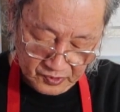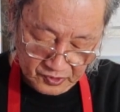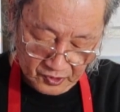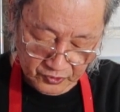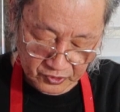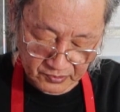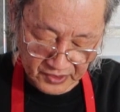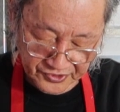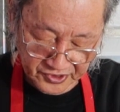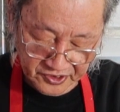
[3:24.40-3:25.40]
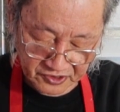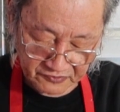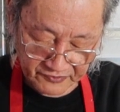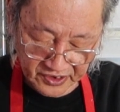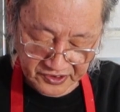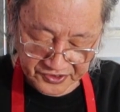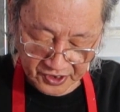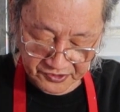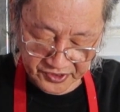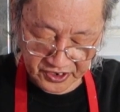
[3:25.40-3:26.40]
Not too much, it is very
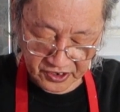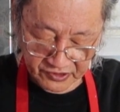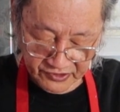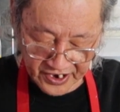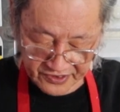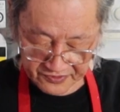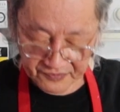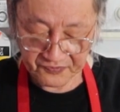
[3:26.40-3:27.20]
salty, alright?